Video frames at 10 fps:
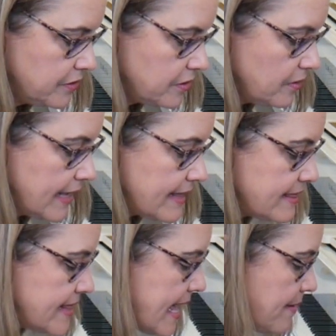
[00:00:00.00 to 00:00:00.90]
So like
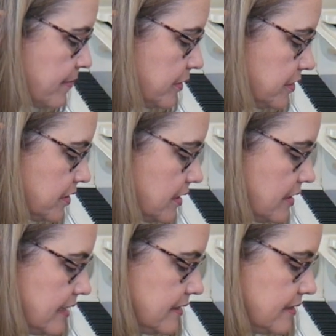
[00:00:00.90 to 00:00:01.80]
that
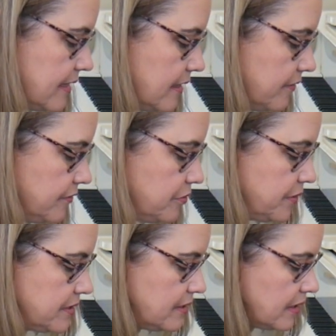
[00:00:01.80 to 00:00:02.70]
motion instead of
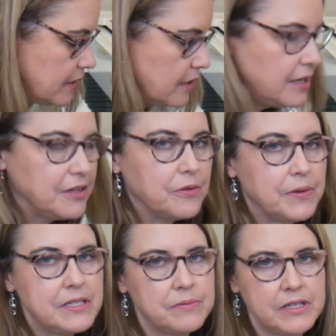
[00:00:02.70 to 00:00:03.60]
twisting. The
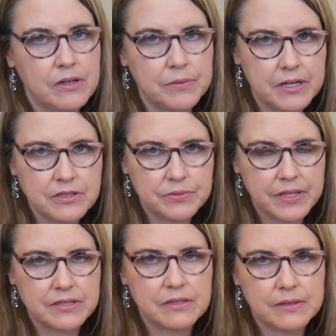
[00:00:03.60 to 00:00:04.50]
reason we don't want to
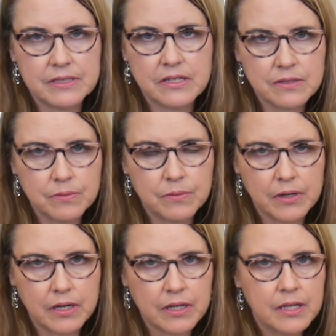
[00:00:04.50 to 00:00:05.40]
twist, that doesn't
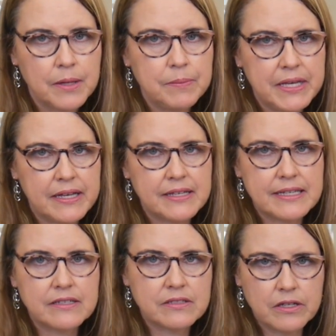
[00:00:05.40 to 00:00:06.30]
work because
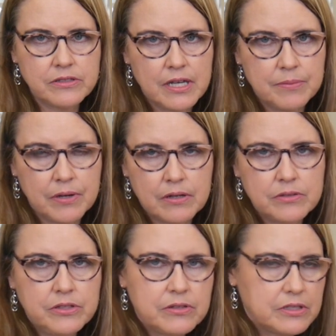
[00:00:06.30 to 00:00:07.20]
at a slow
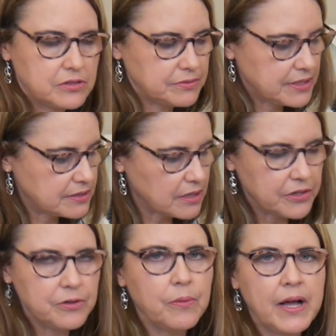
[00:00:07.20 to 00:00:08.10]
tempo you can twist all
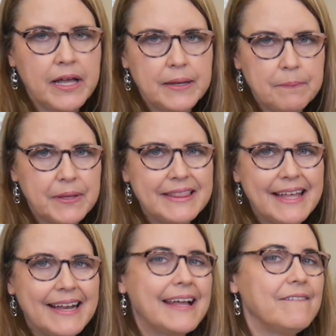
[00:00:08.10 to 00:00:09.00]
you want, but
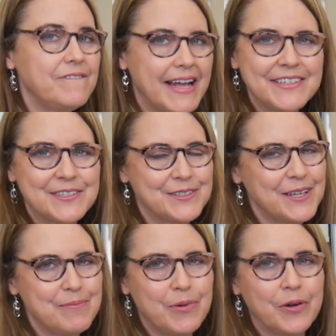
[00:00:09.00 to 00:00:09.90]
then at a faster
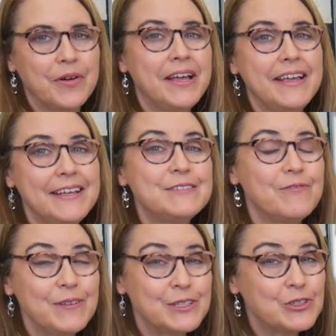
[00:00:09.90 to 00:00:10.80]
tempo it's
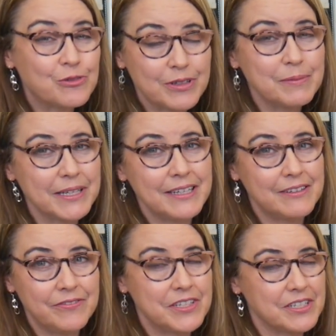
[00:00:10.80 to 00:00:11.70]
extremely
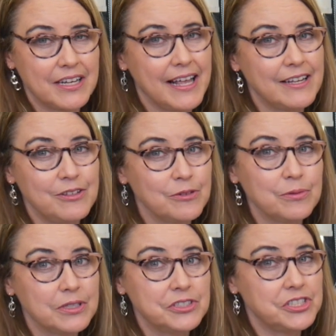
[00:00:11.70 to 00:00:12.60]
inefficient and you
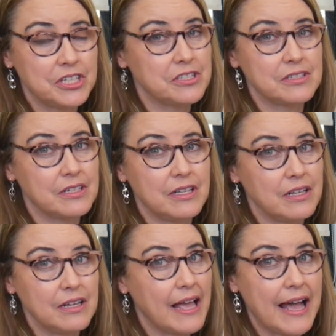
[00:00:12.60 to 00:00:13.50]
will just
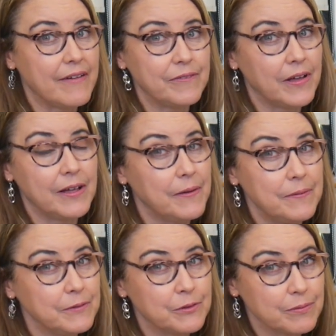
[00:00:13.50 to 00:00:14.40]
have
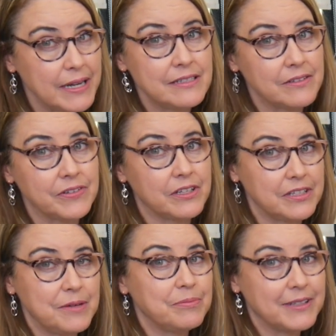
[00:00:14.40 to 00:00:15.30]
great
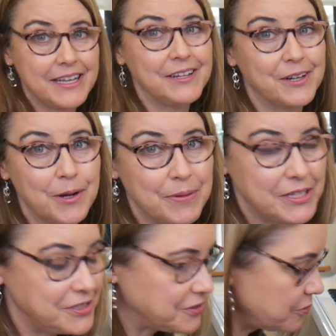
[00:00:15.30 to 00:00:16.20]
difficulty playing your
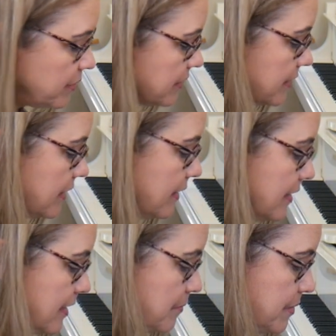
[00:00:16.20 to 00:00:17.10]
arpeggios quickly
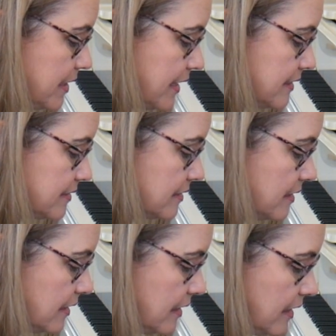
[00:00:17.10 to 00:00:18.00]
because
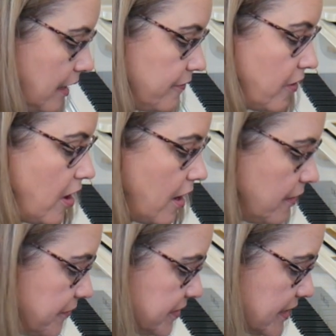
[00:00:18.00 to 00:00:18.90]
of
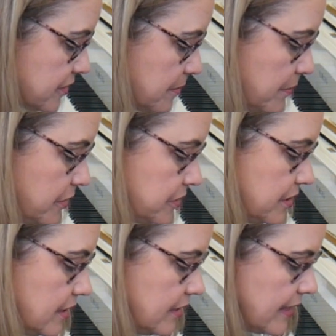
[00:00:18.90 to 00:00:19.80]
all this extra
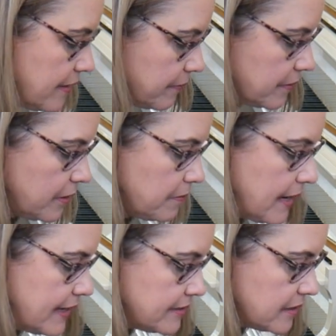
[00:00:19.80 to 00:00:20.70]
motion that
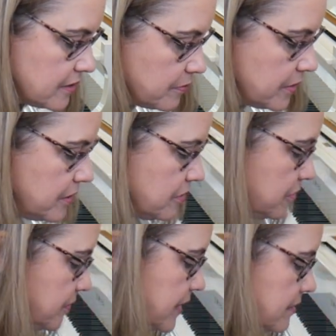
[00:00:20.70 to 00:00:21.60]
arises when you
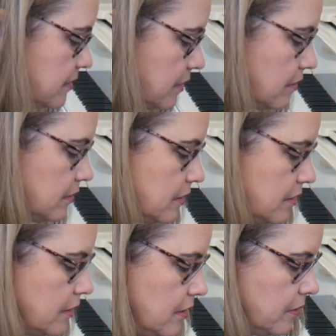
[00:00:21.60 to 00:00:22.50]
twist. So,
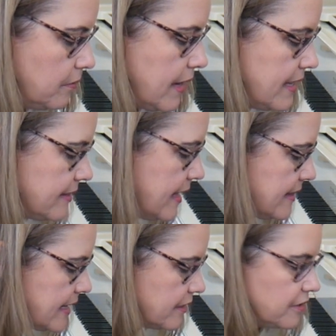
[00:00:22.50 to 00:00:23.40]
right,
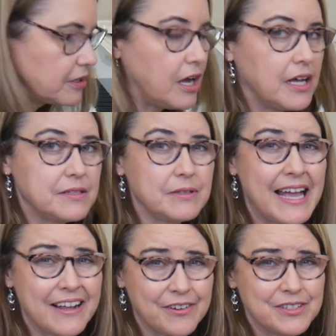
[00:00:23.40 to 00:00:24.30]
and then it'll cause
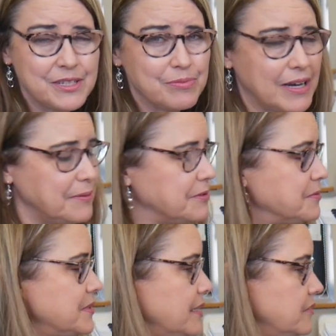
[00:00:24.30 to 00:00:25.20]
accuracy
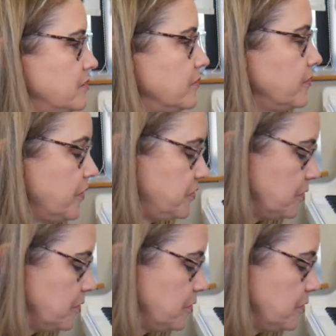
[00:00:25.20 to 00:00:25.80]
problems and so forth.